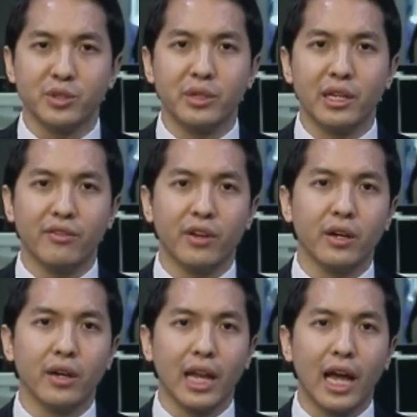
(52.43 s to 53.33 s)
to
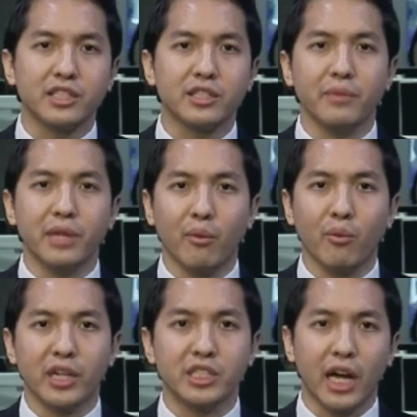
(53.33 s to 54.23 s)
deliver a large
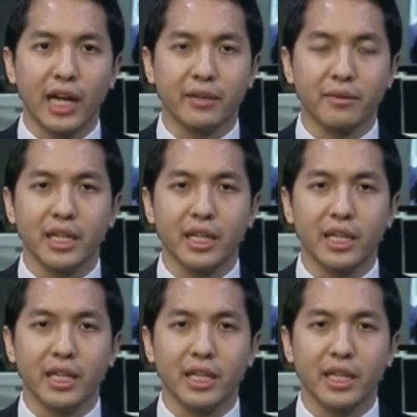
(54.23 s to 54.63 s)
minimum wage hike,